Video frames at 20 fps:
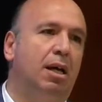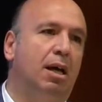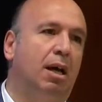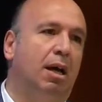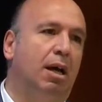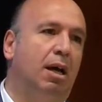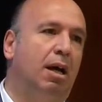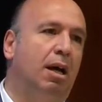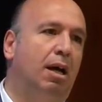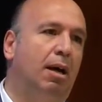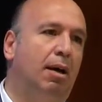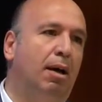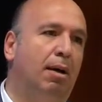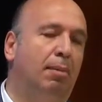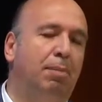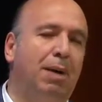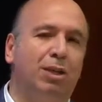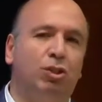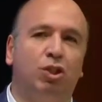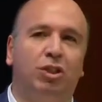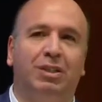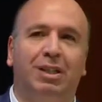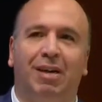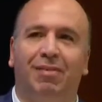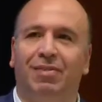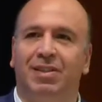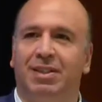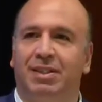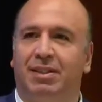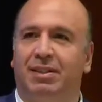a budget
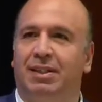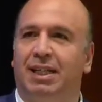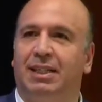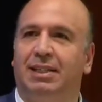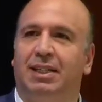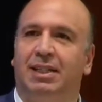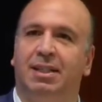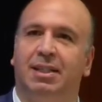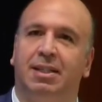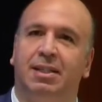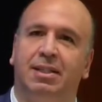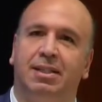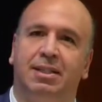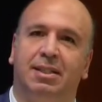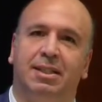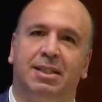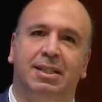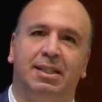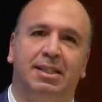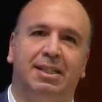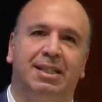deficit that is